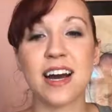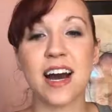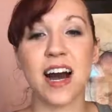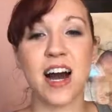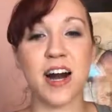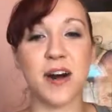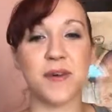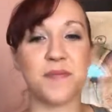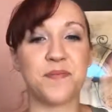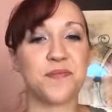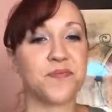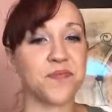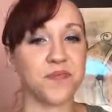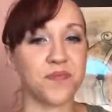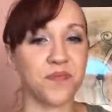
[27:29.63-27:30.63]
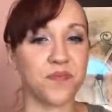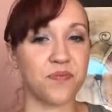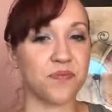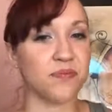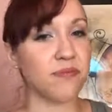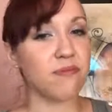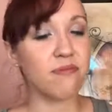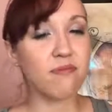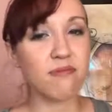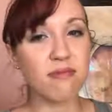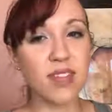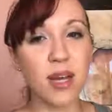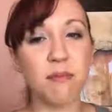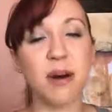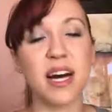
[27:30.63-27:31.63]

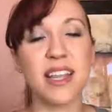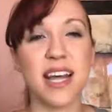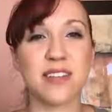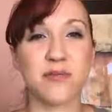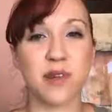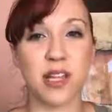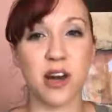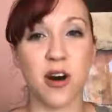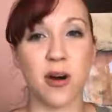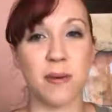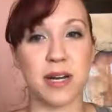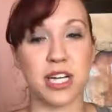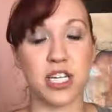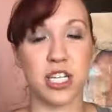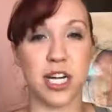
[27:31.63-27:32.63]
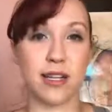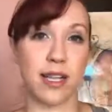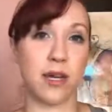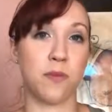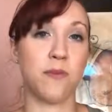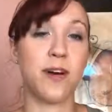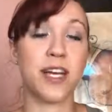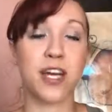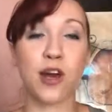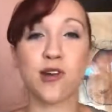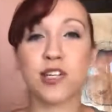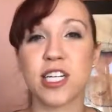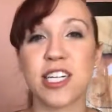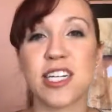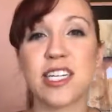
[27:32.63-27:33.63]
But that's really all I wanted to share, like what a
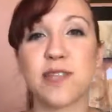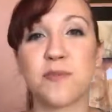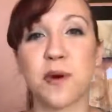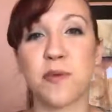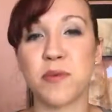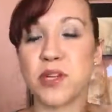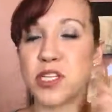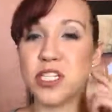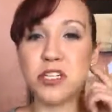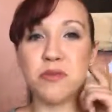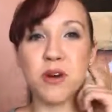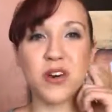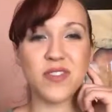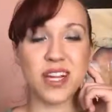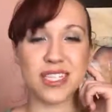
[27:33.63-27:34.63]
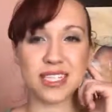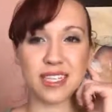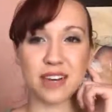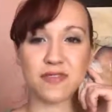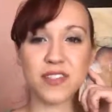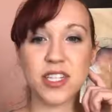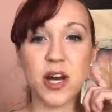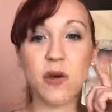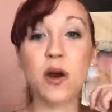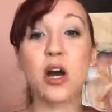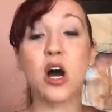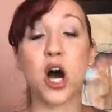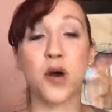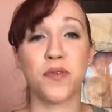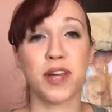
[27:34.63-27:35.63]
coach is, what we do, all that stuff. So
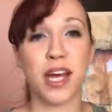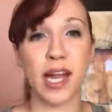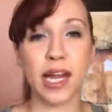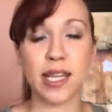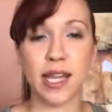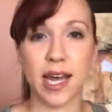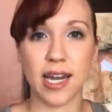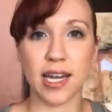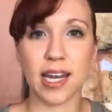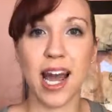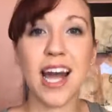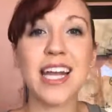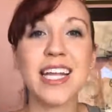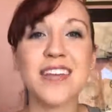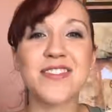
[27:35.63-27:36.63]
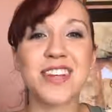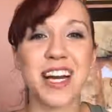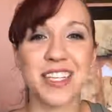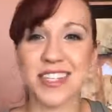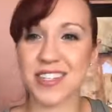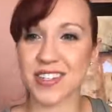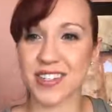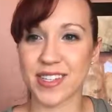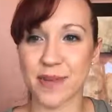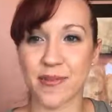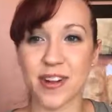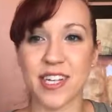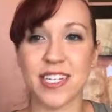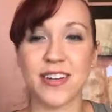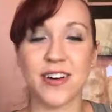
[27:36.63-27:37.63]
hopefully that kind of gives you guys a little
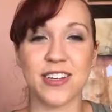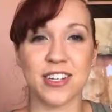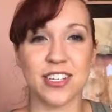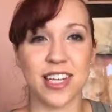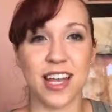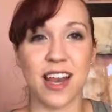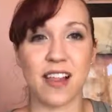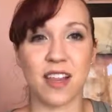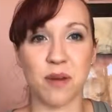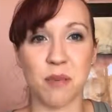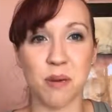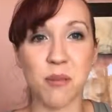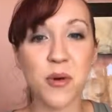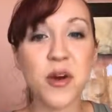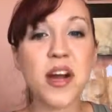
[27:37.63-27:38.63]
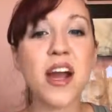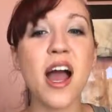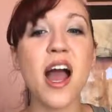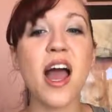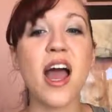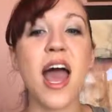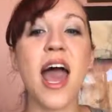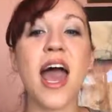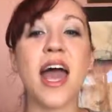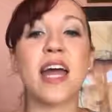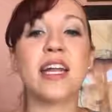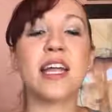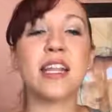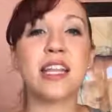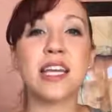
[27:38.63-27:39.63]
summary to understand a little bit more.
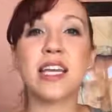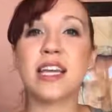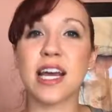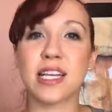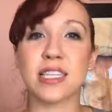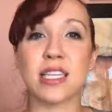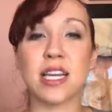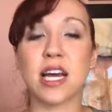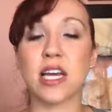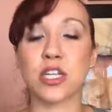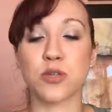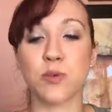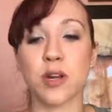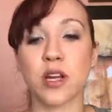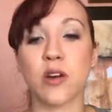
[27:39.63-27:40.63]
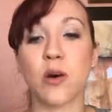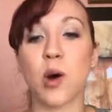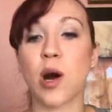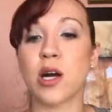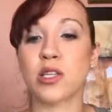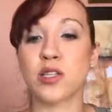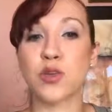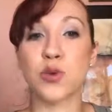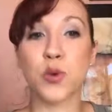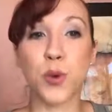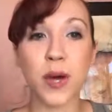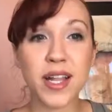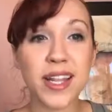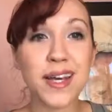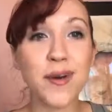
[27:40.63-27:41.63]
And the next thing I just want to
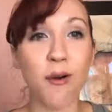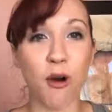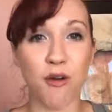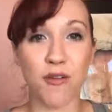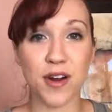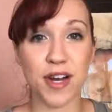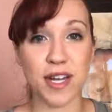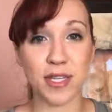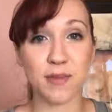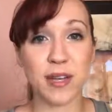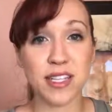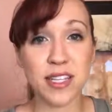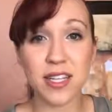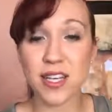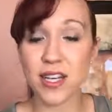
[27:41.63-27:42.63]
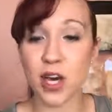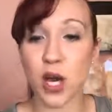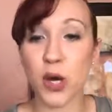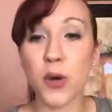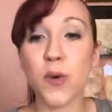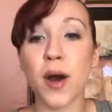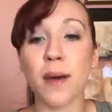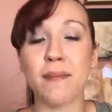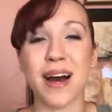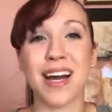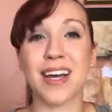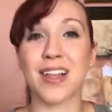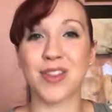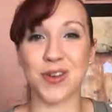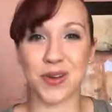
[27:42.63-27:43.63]
quickly go over is basically, who am
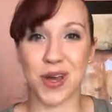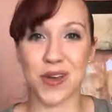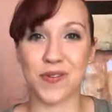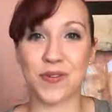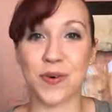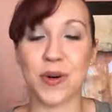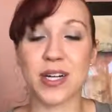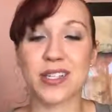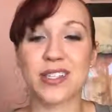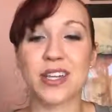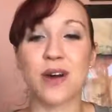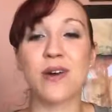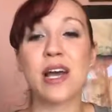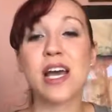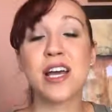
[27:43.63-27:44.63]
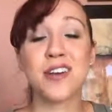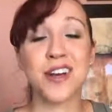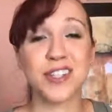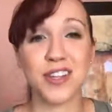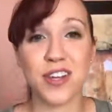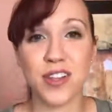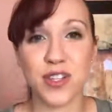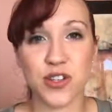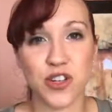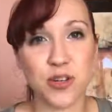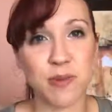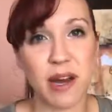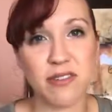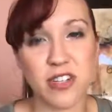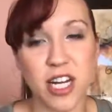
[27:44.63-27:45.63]
I looking for? So you guys are in this
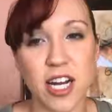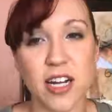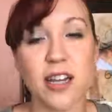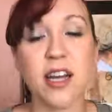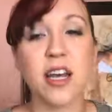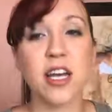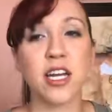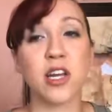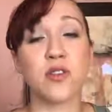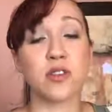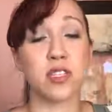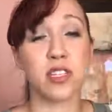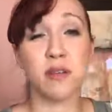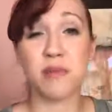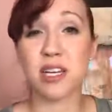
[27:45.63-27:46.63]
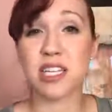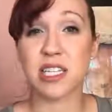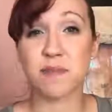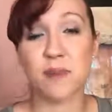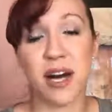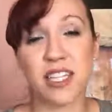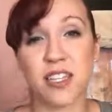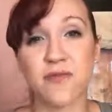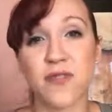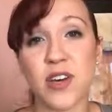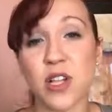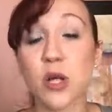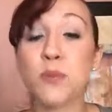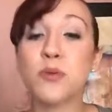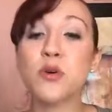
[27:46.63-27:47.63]
group. I've shared, there's limited spots
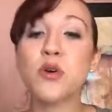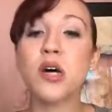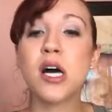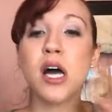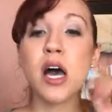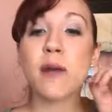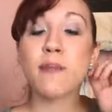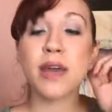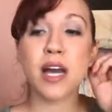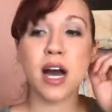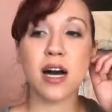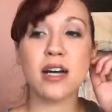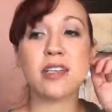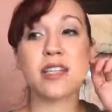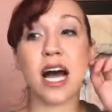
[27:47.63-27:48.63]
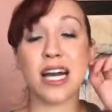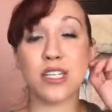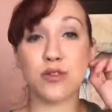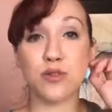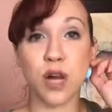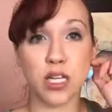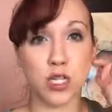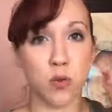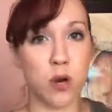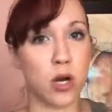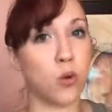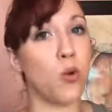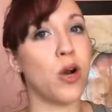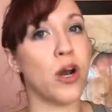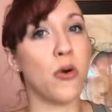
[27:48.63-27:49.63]
available, because I do like to work
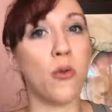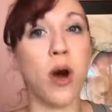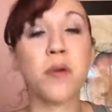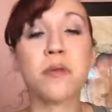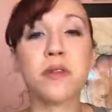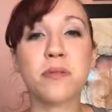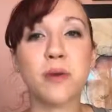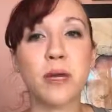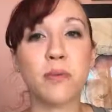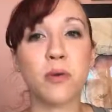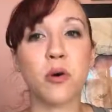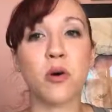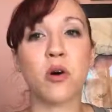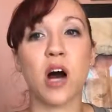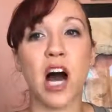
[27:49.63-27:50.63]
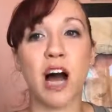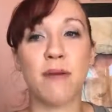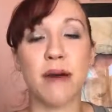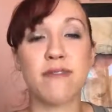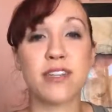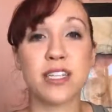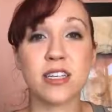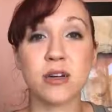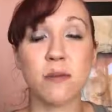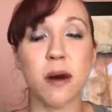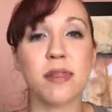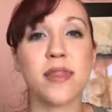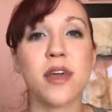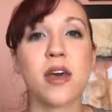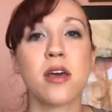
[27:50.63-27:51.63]
one-on-one with people every single
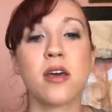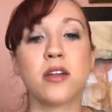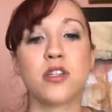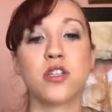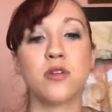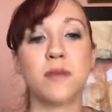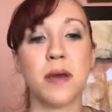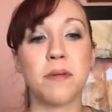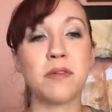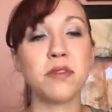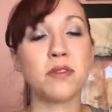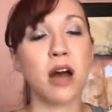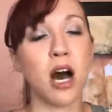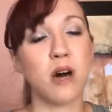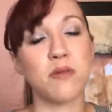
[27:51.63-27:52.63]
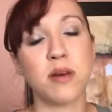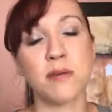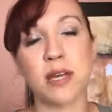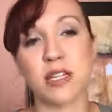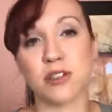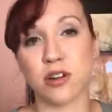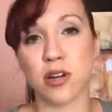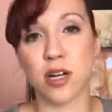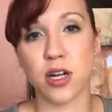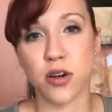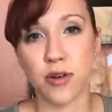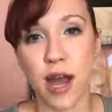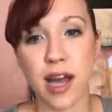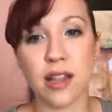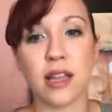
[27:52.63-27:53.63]
month to be able to help them get started
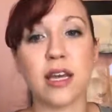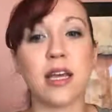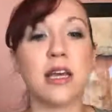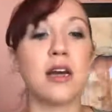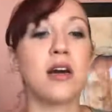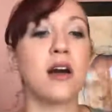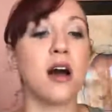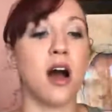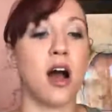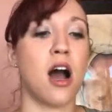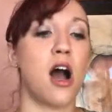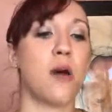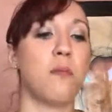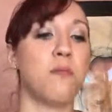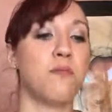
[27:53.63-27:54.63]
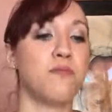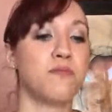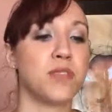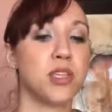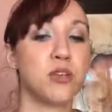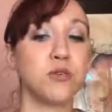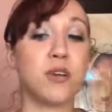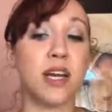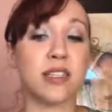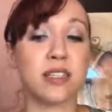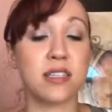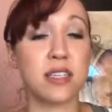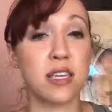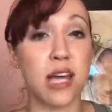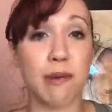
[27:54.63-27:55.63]
correctly, to get to
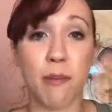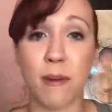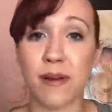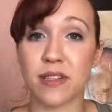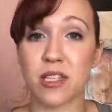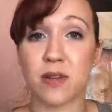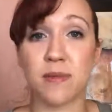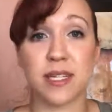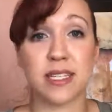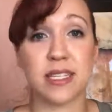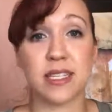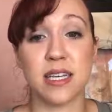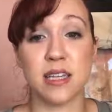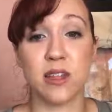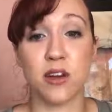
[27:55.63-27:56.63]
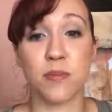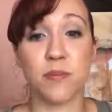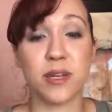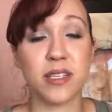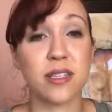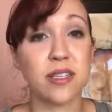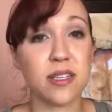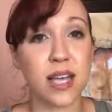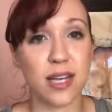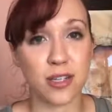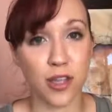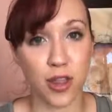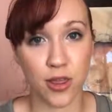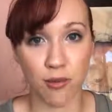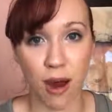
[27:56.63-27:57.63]
see that momentum, get to see their business
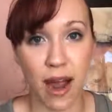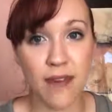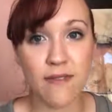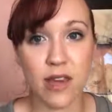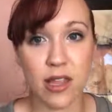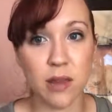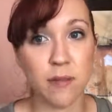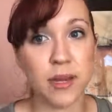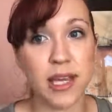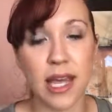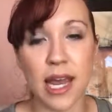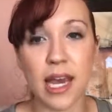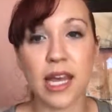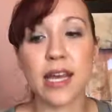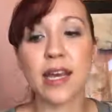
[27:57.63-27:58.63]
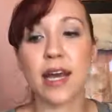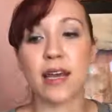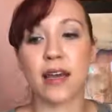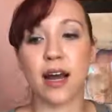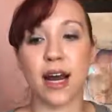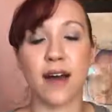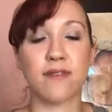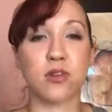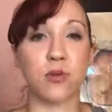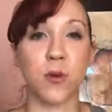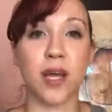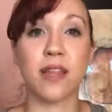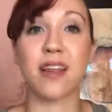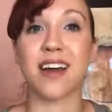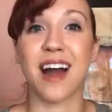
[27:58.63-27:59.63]
actually thrive in the beginning and not have to
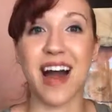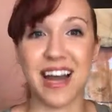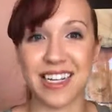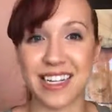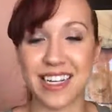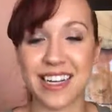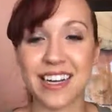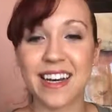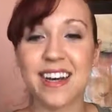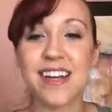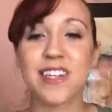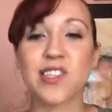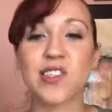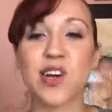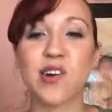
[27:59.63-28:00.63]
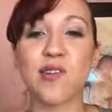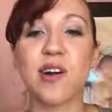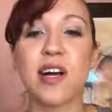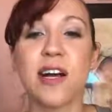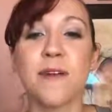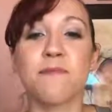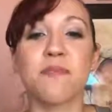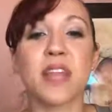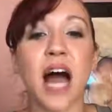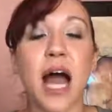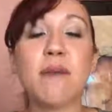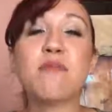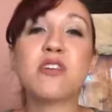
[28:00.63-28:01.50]
wait like I did. So I'm